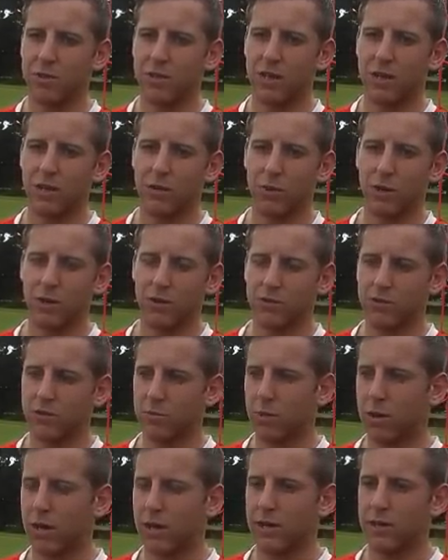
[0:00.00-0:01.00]
and then I went on to
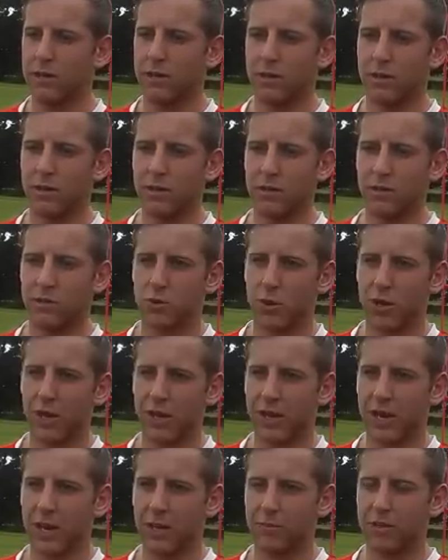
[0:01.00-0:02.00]
play
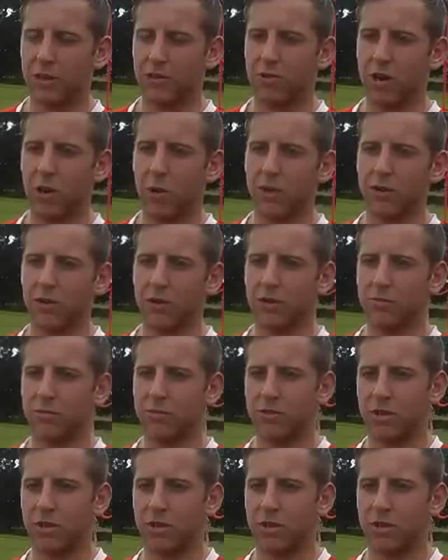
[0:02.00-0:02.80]
20 games in a row under them.